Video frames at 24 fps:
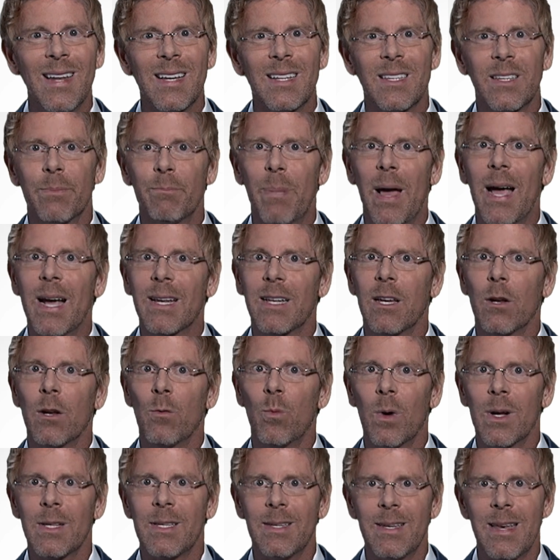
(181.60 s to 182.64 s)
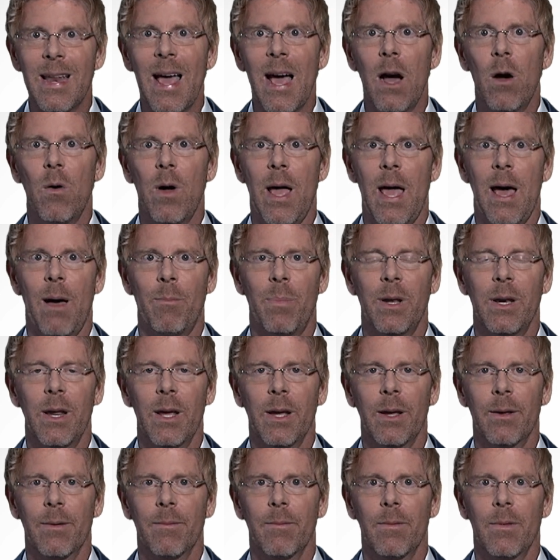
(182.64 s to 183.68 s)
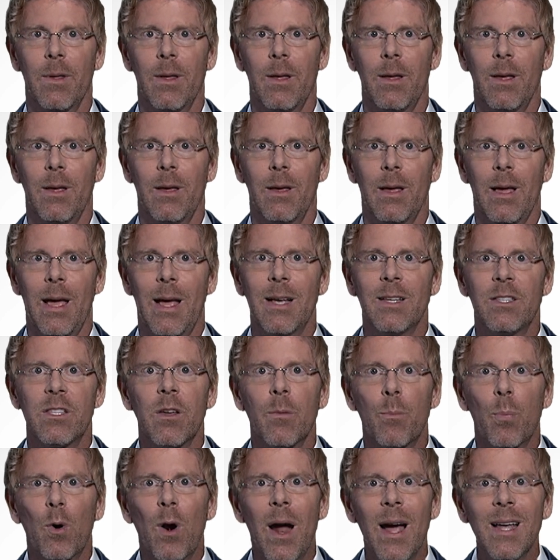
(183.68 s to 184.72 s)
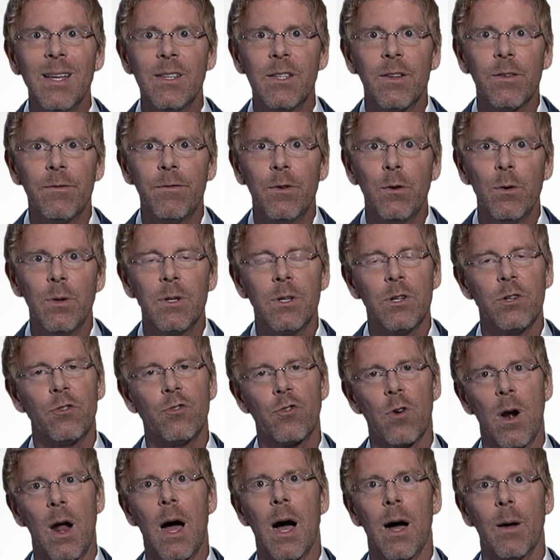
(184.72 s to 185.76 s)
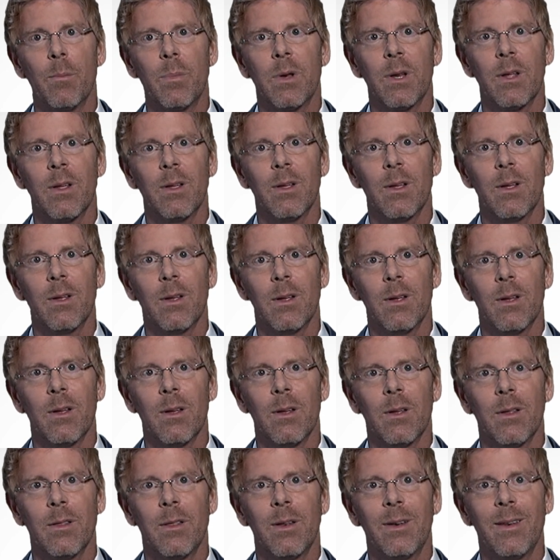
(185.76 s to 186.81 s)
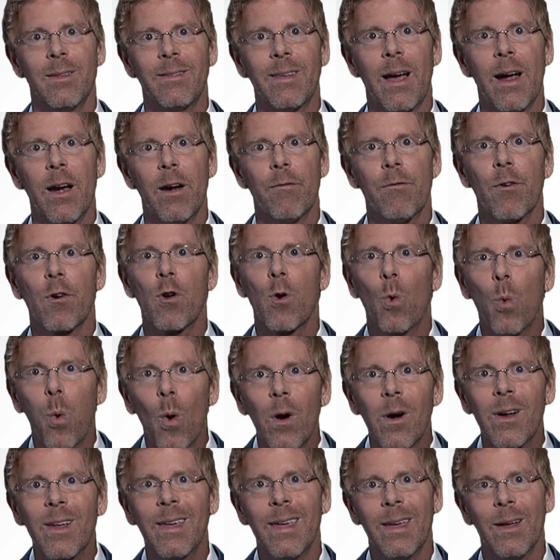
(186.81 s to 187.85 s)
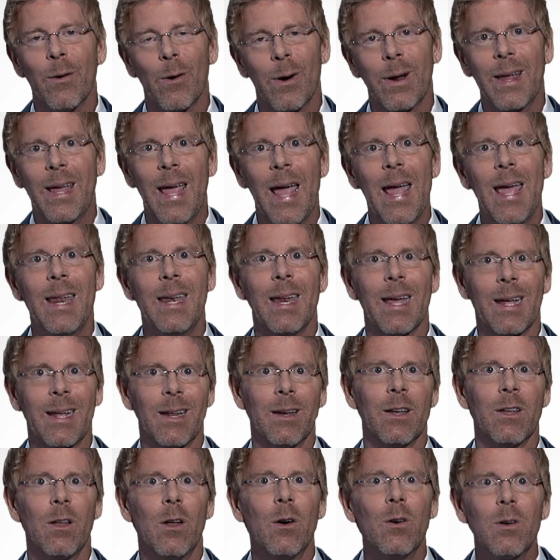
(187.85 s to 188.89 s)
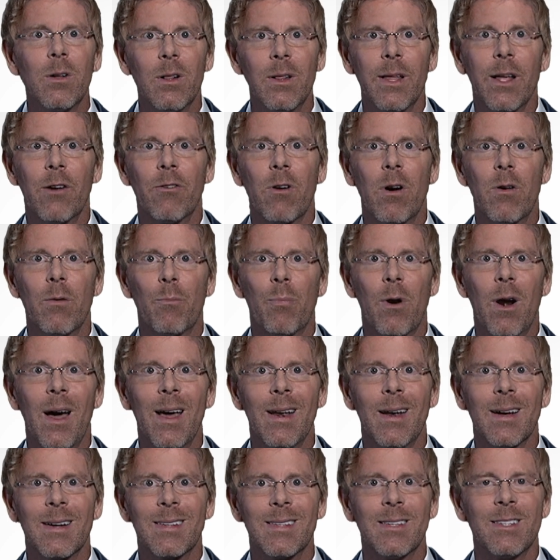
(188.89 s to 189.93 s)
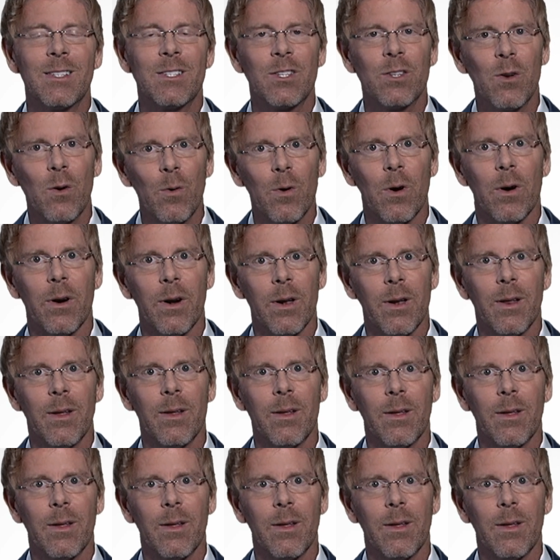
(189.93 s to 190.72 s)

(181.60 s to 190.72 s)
expected what's now happening. As the price of food has dropped, the desire for quirky, organic, and locally grown products has soared.